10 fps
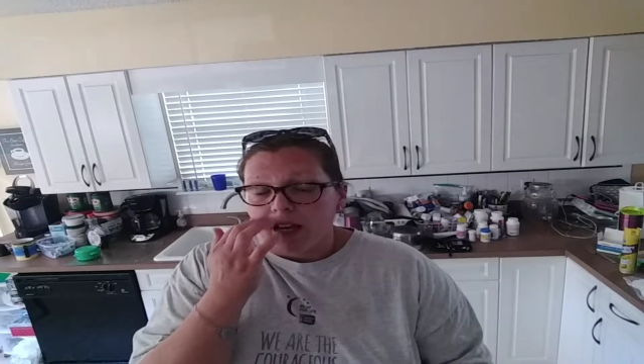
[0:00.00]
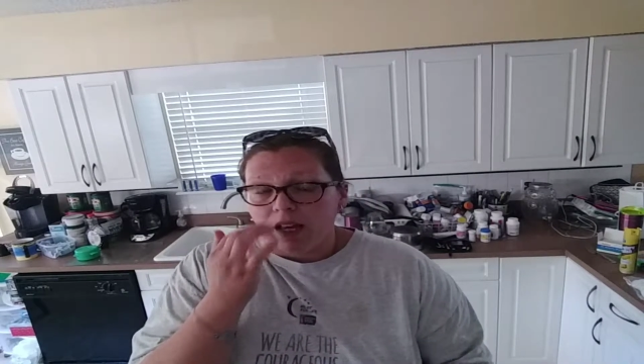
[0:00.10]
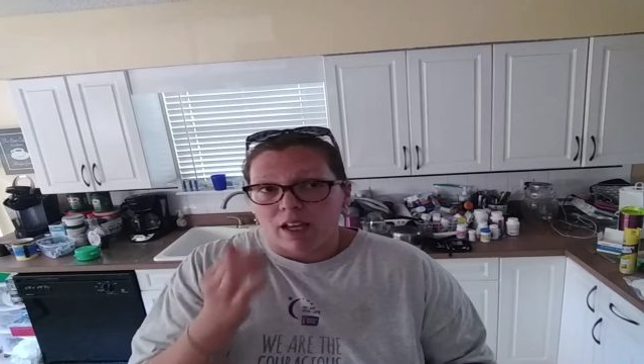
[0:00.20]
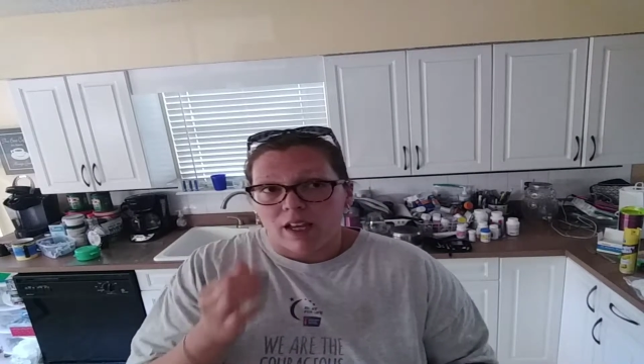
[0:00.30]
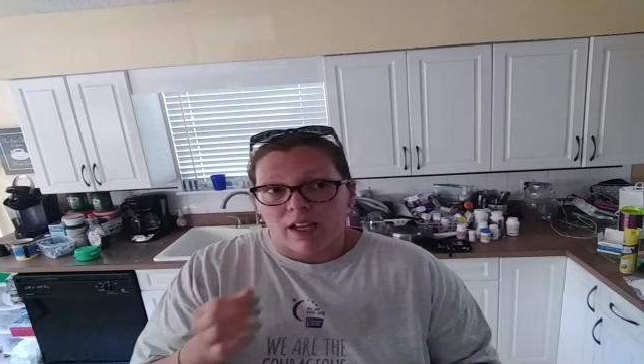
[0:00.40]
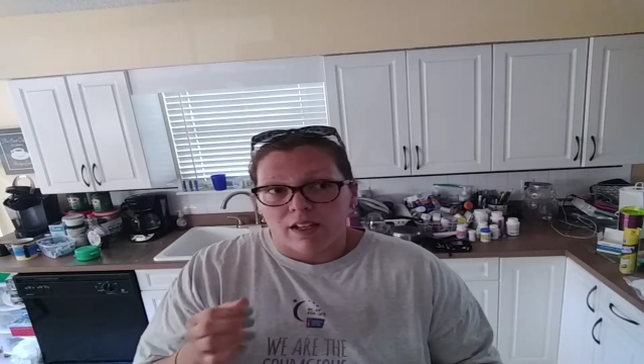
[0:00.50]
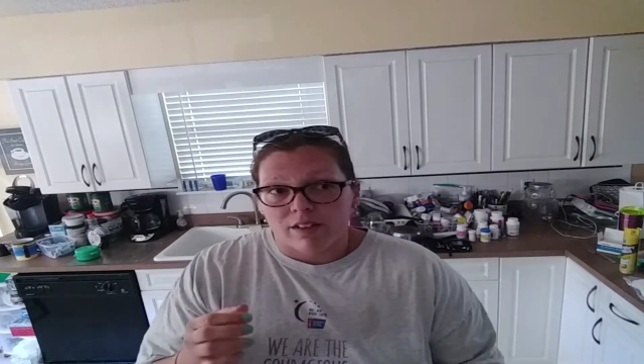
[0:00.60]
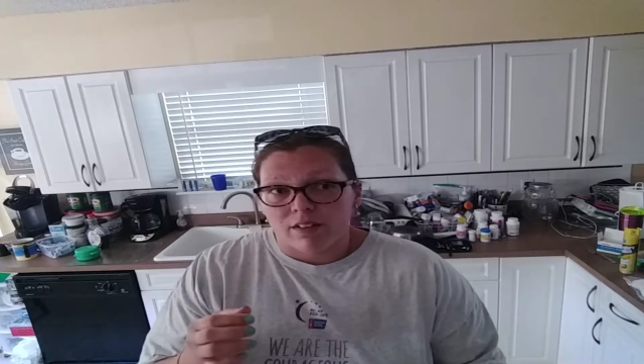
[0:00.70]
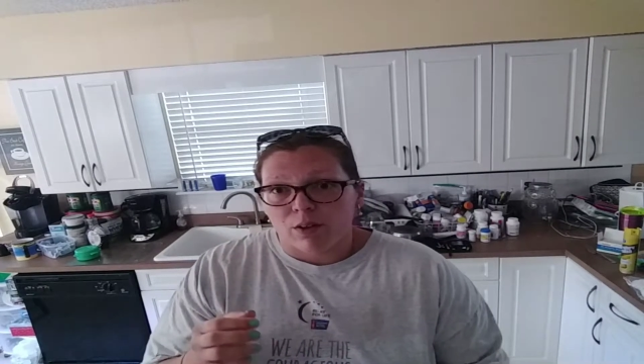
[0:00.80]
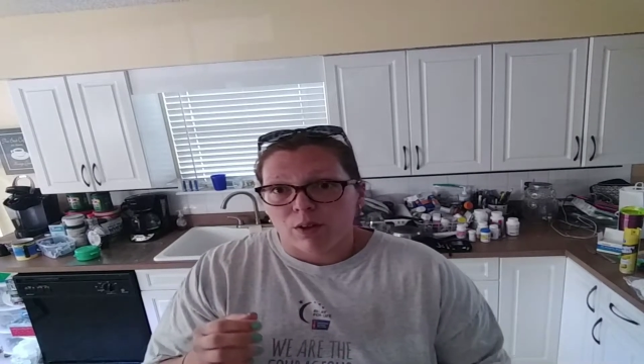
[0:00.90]

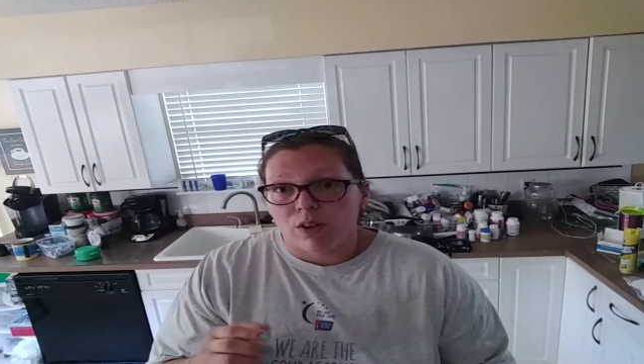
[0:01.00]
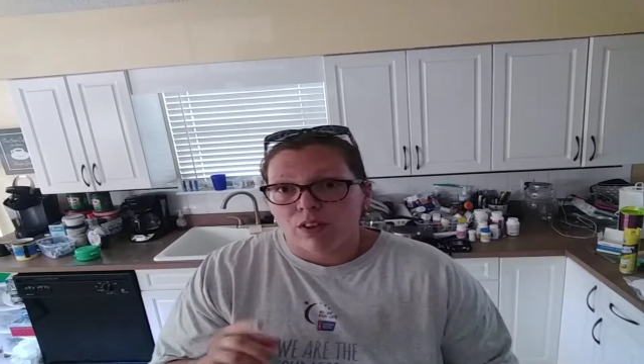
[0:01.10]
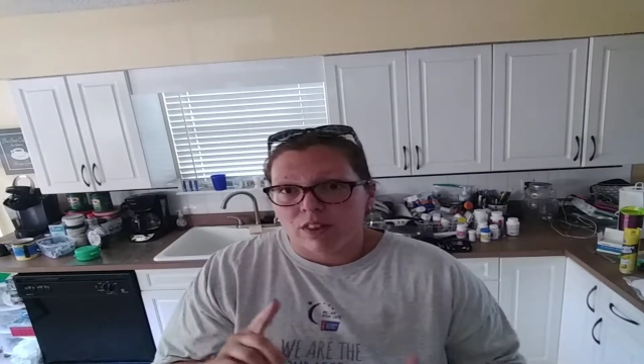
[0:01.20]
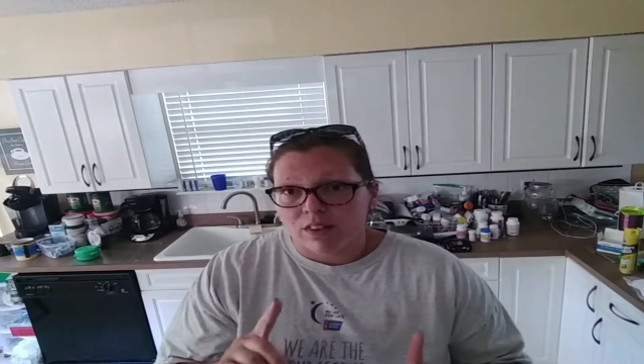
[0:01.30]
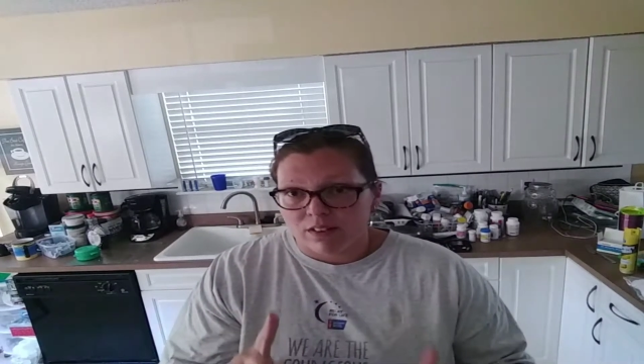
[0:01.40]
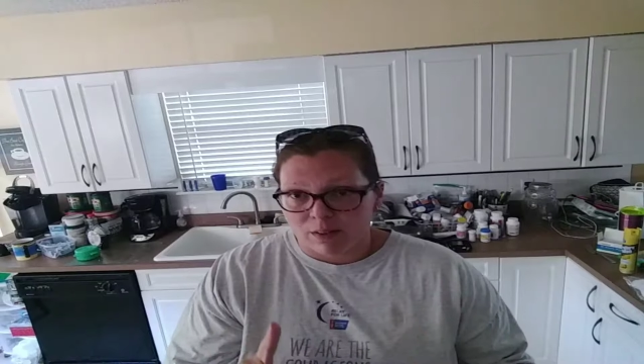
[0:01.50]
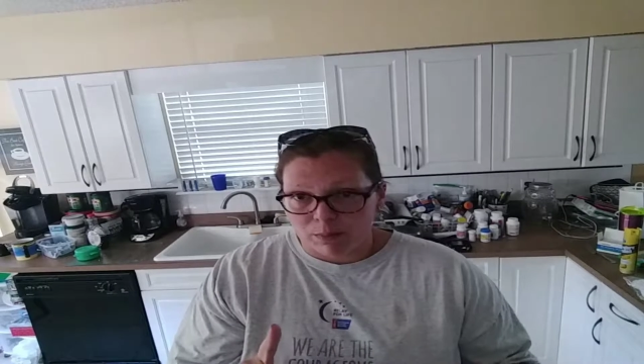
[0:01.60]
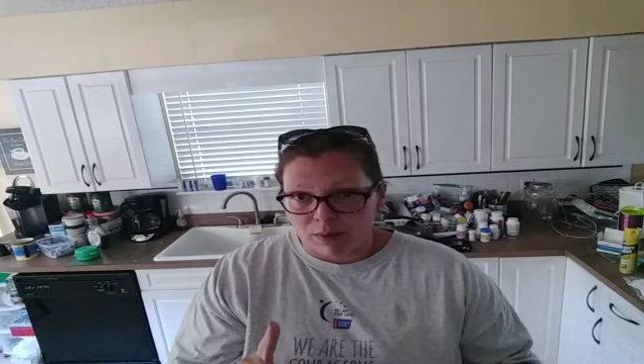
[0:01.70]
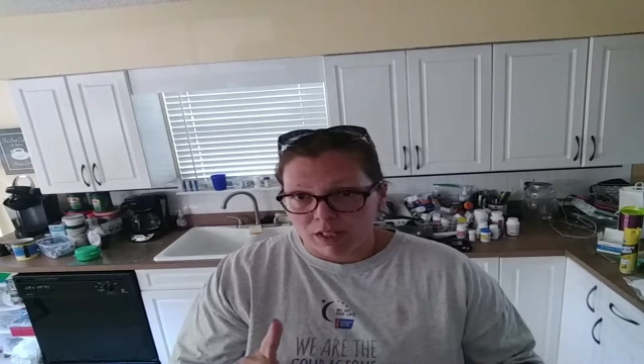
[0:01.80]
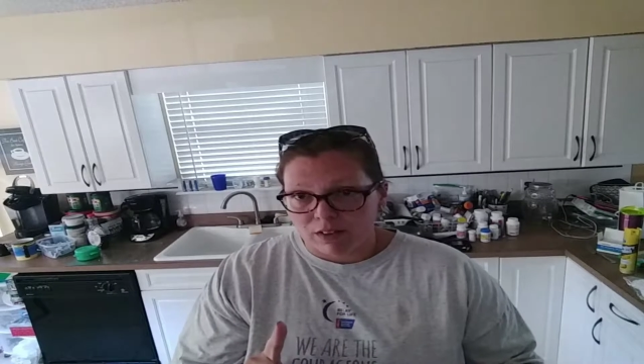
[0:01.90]
And
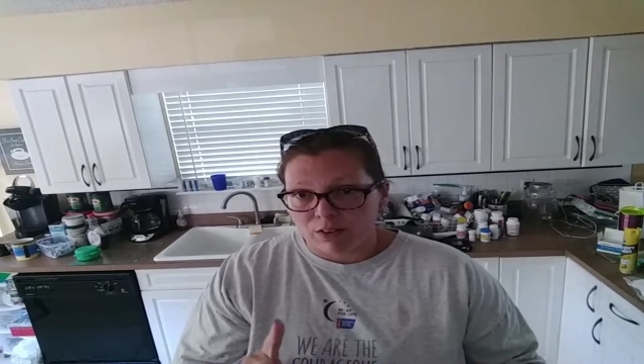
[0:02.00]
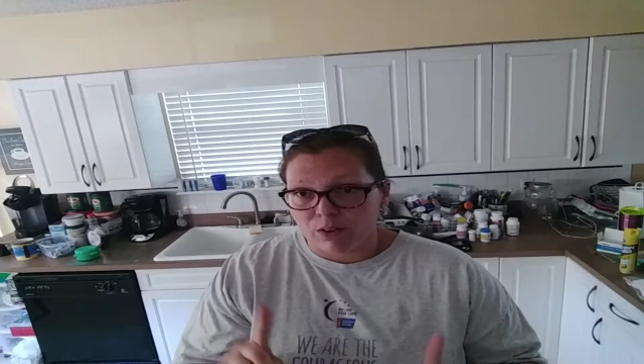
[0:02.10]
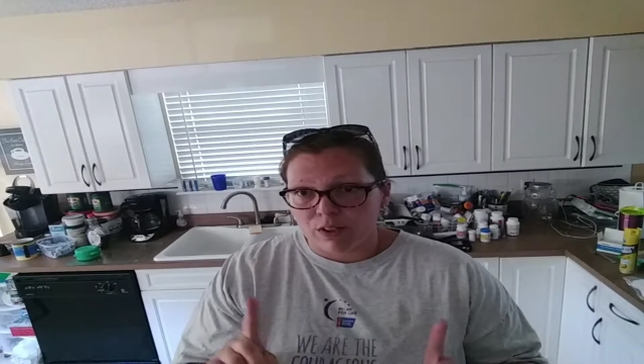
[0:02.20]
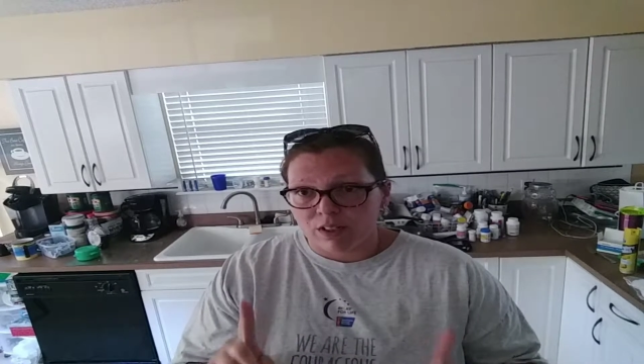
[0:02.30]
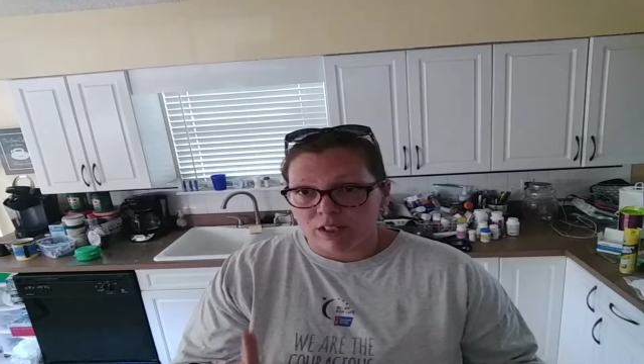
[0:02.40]
some things you're going